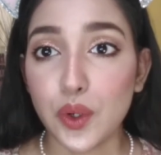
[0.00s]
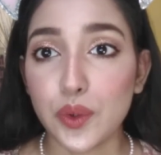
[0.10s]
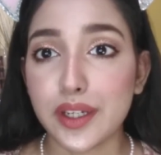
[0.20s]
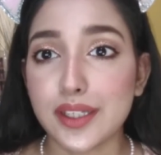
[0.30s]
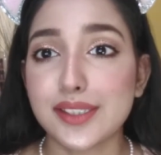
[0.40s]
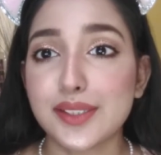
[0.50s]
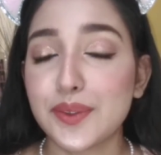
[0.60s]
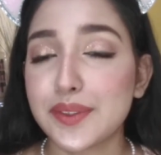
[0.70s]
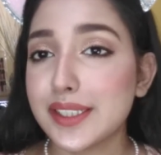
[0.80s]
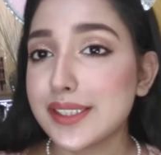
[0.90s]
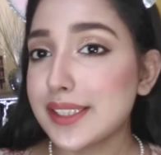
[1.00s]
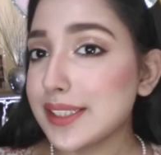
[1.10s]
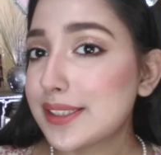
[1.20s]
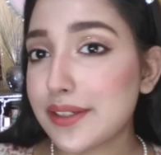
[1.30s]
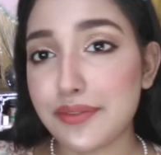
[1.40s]
Okay, so this
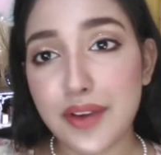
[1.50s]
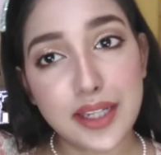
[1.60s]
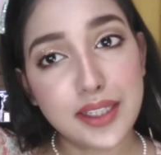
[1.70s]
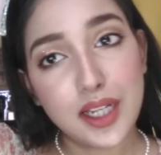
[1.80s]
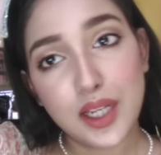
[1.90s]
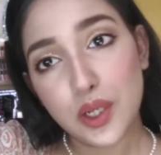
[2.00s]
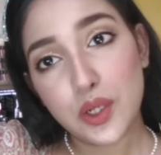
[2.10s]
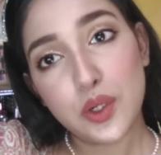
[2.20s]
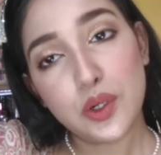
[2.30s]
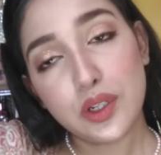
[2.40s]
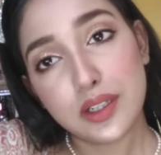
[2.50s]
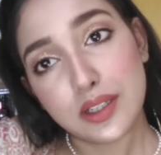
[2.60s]
is the final look